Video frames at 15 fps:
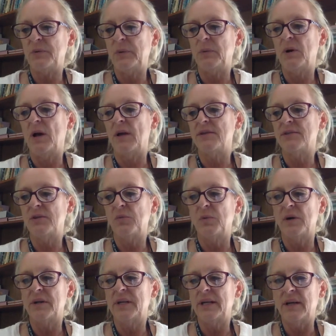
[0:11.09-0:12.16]
we were also
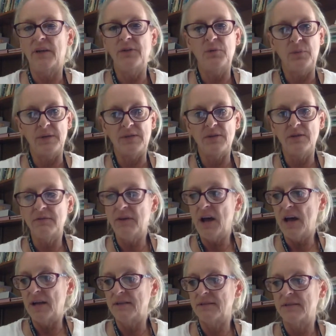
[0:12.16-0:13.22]
working on The Wizard of
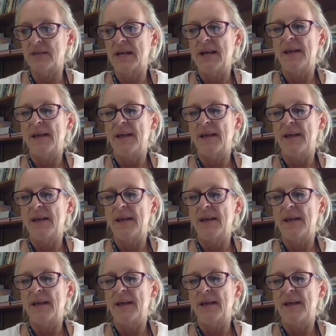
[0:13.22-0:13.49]
Oz.